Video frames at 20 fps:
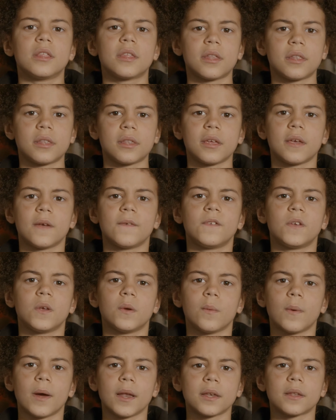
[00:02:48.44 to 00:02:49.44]
to see if
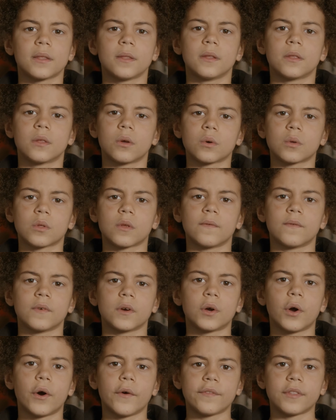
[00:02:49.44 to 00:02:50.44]
you went to the doctor for
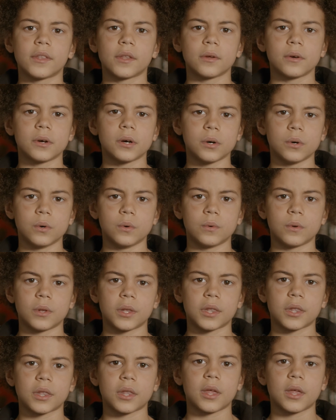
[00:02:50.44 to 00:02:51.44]
coughs and colds.